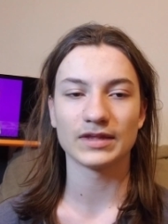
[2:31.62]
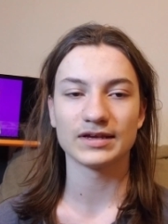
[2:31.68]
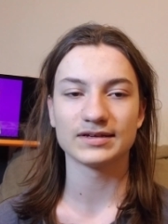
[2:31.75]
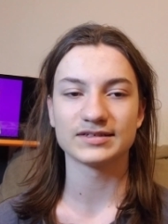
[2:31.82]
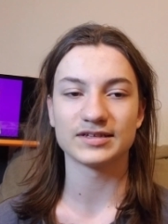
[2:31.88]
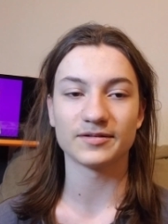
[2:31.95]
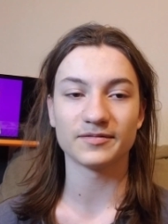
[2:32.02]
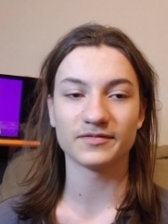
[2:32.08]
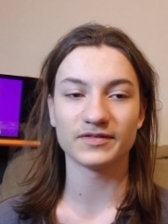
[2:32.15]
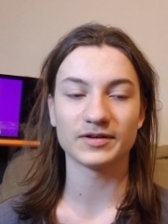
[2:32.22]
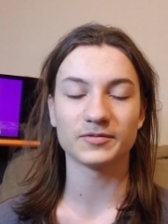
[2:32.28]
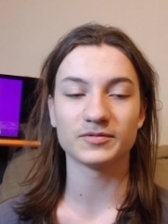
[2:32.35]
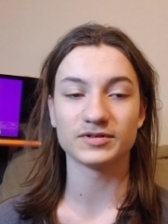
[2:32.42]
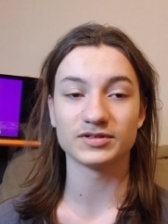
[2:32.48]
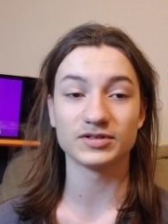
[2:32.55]
some of it
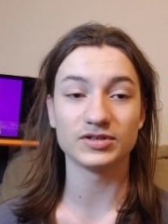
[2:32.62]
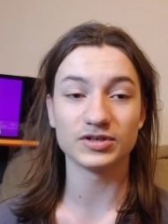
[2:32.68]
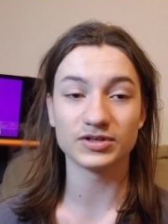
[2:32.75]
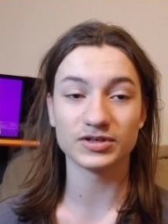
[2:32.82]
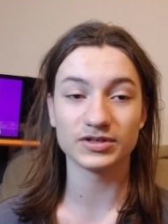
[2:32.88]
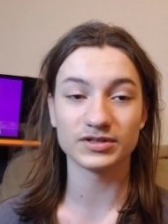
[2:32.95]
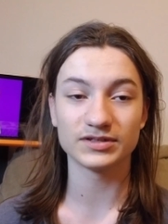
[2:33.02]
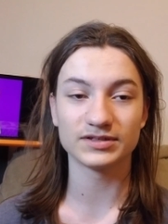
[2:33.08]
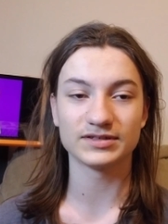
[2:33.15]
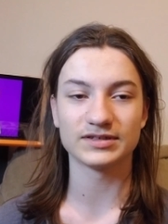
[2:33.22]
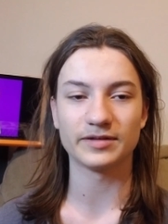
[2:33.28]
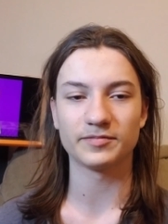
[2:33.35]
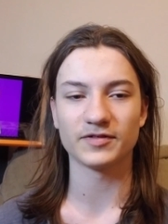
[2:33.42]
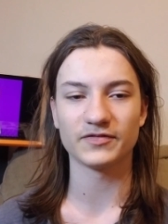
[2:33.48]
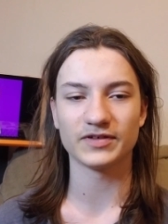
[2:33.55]
was good,
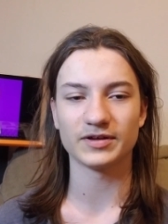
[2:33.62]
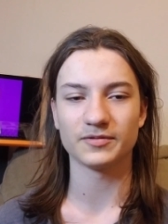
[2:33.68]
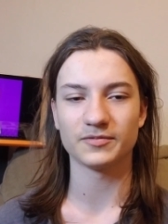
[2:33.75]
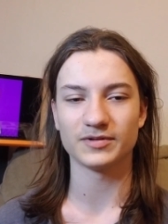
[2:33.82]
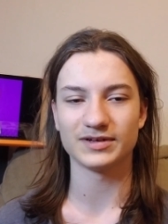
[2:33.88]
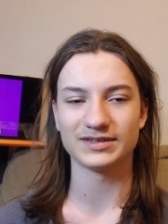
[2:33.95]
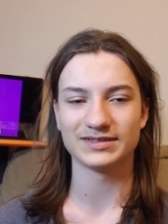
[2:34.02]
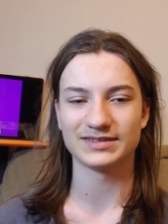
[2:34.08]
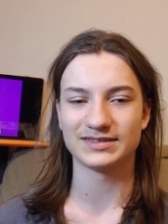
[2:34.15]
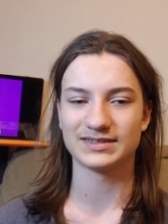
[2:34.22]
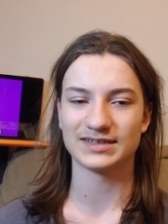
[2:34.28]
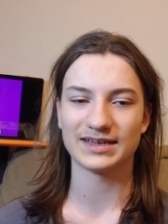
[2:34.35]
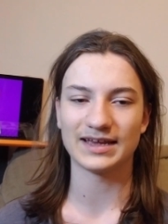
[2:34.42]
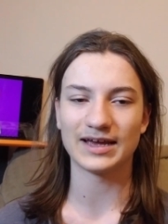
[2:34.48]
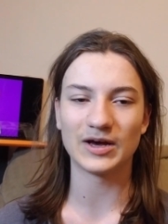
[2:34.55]
some of it
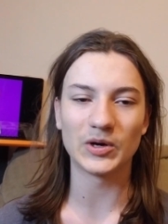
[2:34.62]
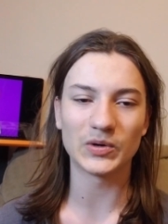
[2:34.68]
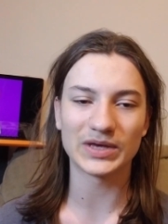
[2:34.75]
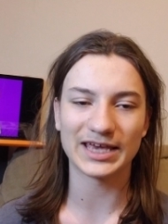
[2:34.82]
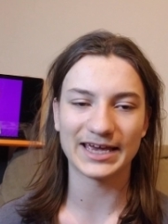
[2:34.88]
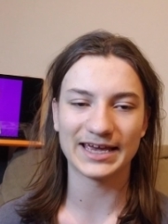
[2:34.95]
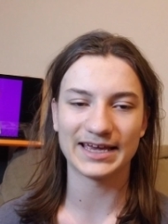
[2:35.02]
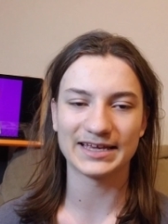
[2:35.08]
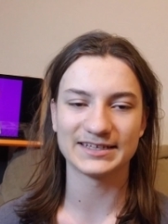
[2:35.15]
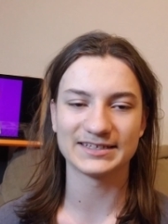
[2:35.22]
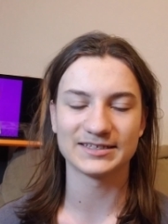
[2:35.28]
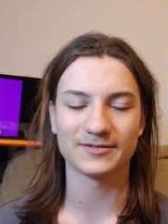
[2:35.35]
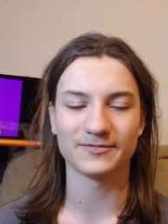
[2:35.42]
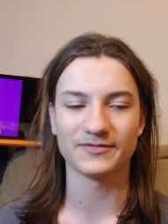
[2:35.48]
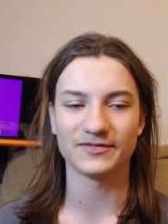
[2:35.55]
was okay,
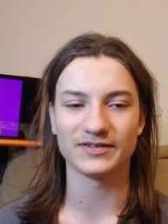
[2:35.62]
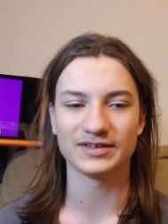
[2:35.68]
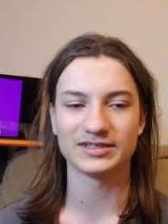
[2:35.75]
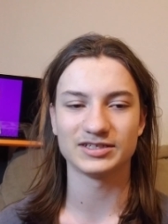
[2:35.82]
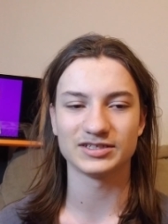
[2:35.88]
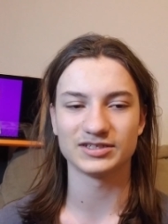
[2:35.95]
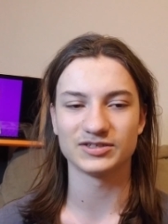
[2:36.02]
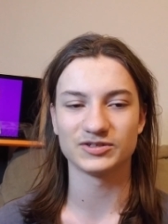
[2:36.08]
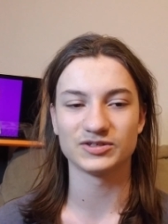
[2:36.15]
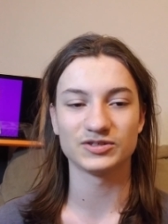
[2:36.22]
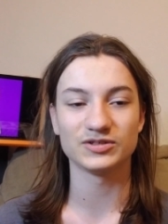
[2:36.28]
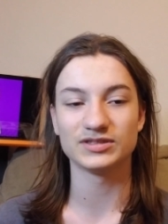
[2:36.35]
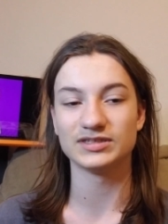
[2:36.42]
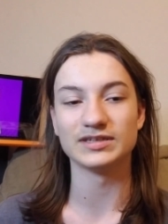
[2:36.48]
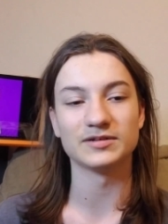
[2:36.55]
some of it
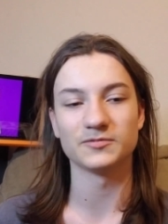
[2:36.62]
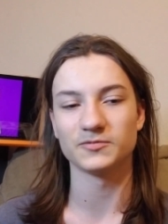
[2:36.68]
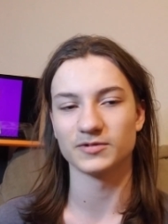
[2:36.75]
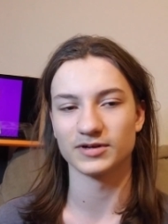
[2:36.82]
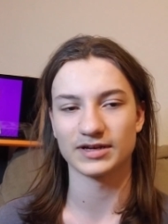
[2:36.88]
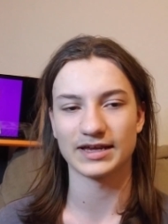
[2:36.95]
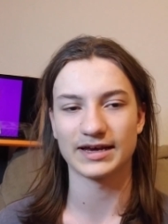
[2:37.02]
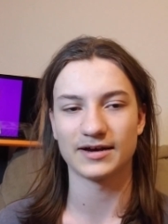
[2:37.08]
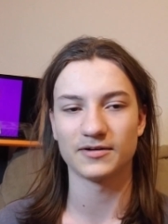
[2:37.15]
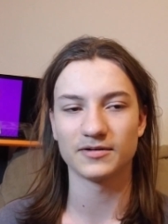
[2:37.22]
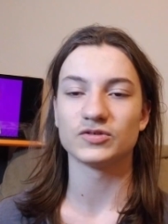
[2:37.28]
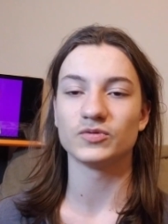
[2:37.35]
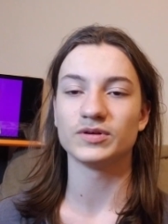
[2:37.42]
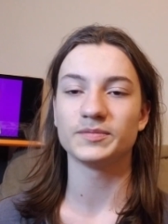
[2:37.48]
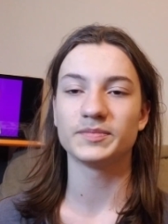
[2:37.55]
just didn't work out.
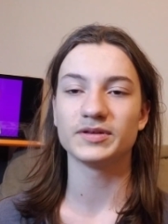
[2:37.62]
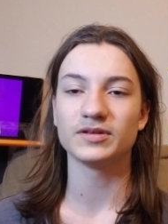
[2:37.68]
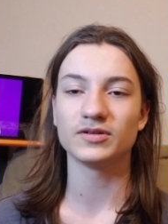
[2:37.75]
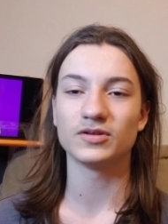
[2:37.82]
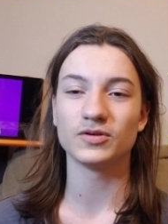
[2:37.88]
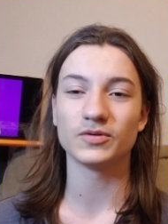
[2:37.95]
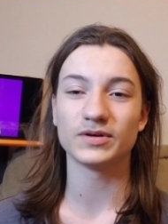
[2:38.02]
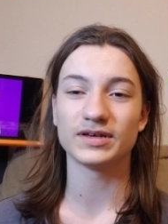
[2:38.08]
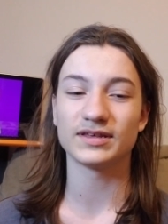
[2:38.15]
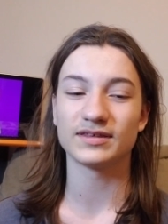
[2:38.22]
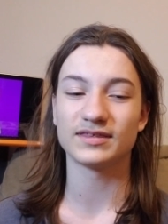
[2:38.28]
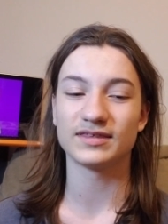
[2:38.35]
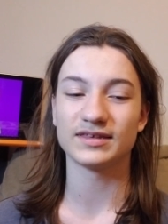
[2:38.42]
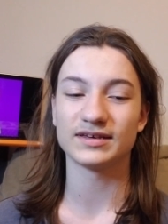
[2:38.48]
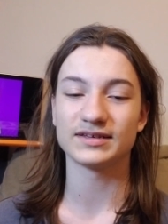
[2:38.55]
So we've been doing
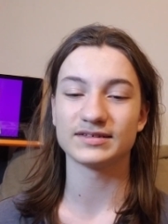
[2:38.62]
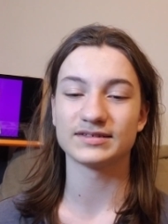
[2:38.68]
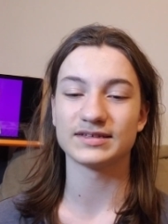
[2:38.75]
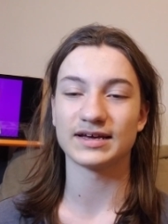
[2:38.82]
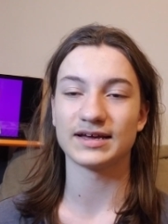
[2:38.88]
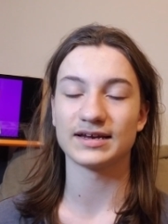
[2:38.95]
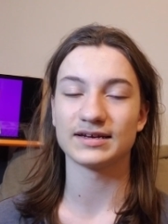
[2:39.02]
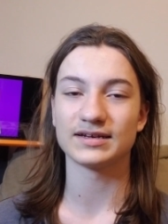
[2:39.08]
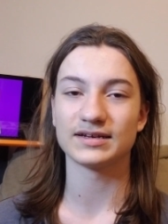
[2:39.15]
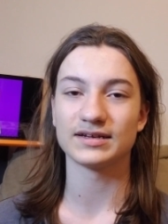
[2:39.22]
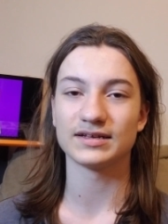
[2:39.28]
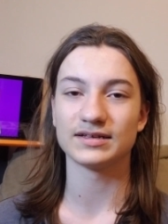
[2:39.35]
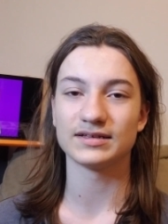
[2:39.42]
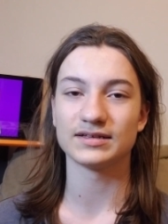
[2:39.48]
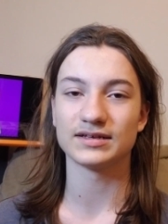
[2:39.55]
things that
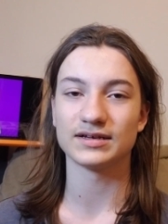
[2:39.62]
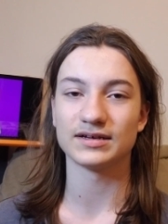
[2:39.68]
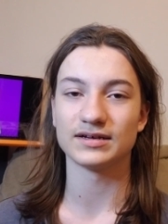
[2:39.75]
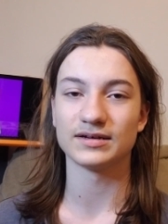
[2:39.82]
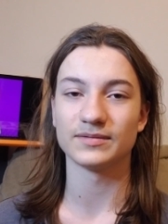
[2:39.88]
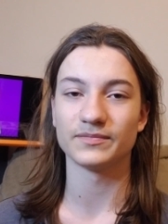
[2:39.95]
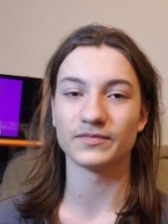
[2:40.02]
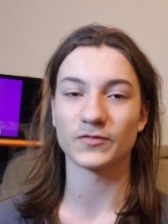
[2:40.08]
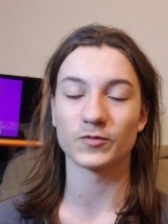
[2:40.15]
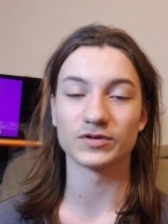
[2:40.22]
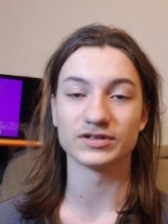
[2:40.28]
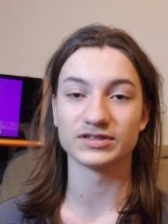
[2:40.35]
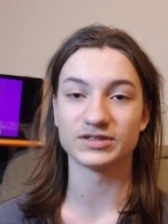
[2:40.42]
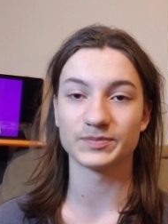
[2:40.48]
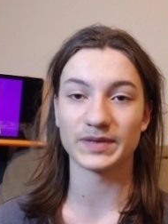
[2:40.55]
um, were
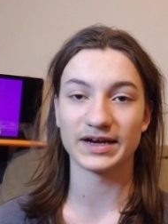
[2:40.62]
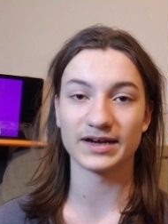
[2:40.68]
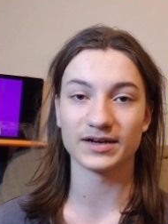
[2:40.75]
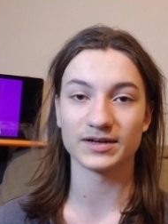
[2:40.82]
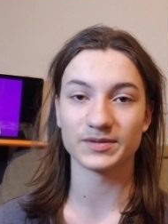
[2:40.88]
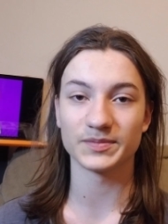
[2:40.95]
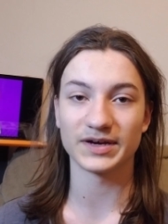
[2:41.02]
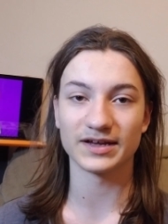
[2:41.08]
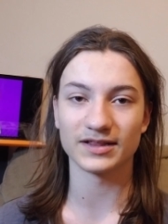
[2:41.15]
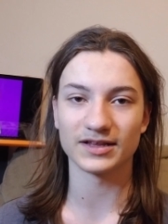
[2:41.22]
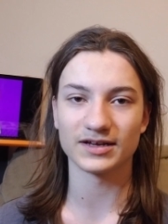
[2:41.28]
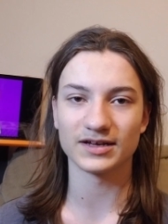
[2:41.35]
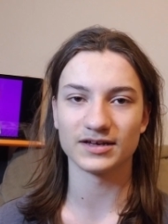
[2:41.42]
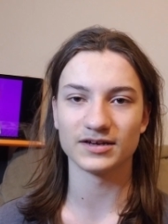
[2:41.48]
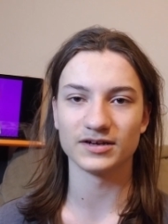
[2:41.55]
inspired by a lot
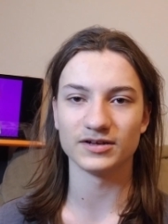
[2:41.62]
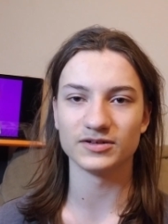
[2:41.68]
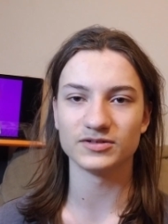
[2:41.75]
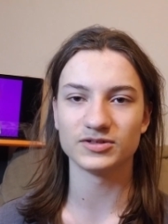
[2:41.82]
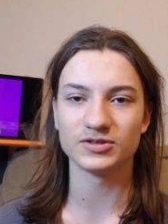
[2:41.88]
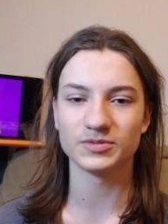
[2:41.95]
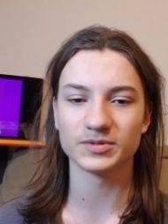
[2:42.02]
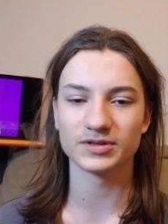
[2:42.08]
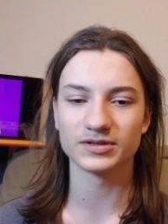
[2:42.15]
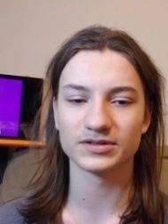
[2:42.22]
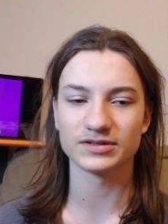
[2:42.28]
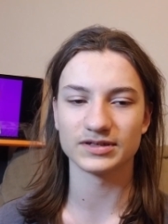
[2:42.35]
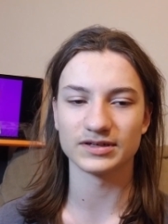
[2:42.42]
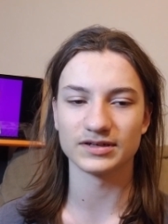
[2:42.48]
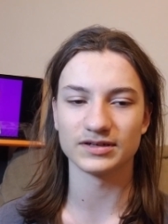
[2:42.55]
of other YouTubers,
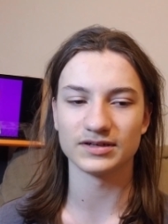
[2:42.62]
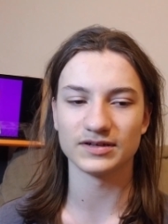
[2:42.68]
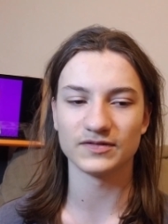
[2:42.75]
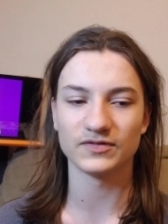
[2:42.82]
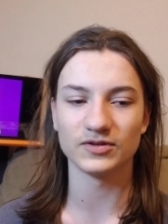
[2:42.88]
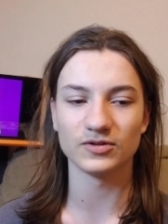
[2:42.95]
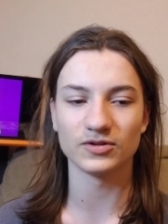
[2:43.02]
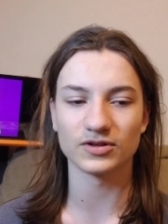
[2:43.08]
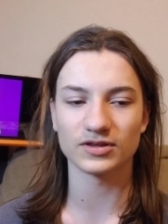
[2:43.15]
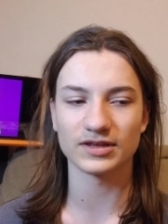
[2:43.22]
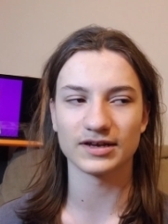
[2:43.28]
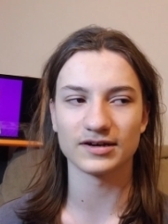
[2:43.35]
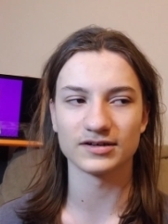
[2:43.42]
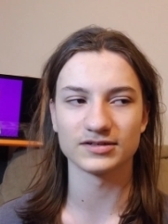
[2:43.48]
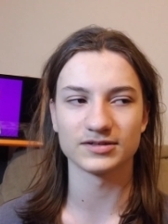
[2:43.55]
and if you looked at
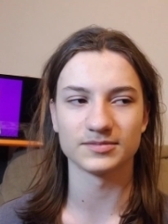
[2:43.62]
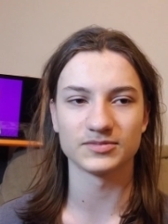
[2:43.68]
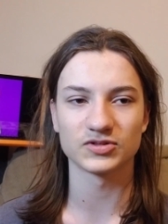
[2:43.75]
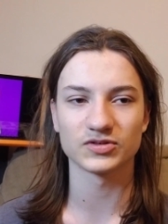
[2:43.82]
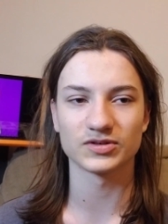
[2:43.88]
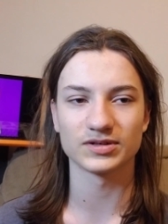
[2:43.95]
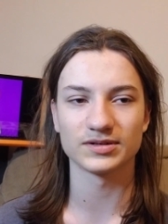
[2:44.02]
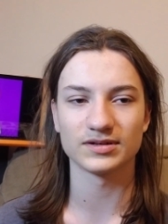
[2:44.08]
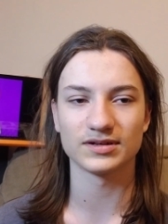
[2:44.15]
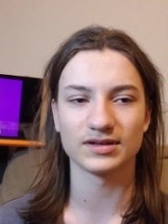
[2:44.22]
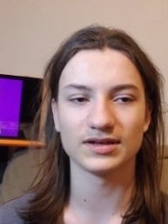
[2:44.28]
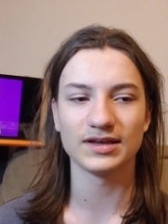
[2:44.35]
our subscript